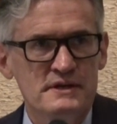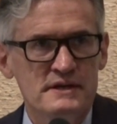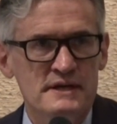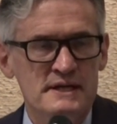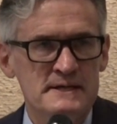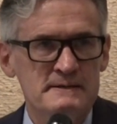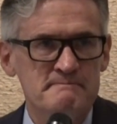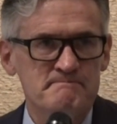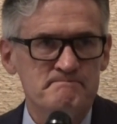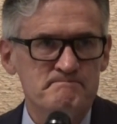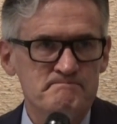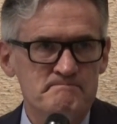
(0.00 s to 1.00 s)

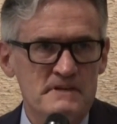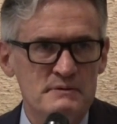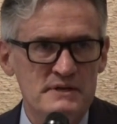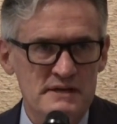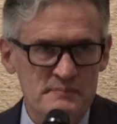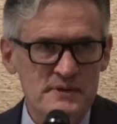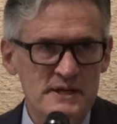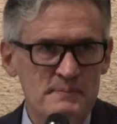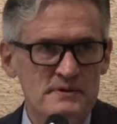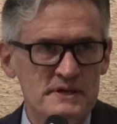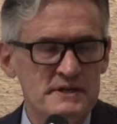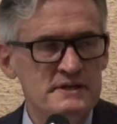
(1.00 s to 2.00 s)
We have a
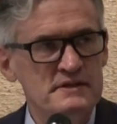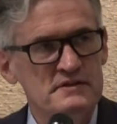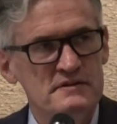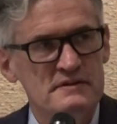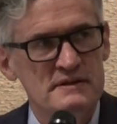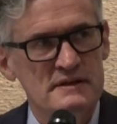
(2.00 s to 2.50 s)
paper on this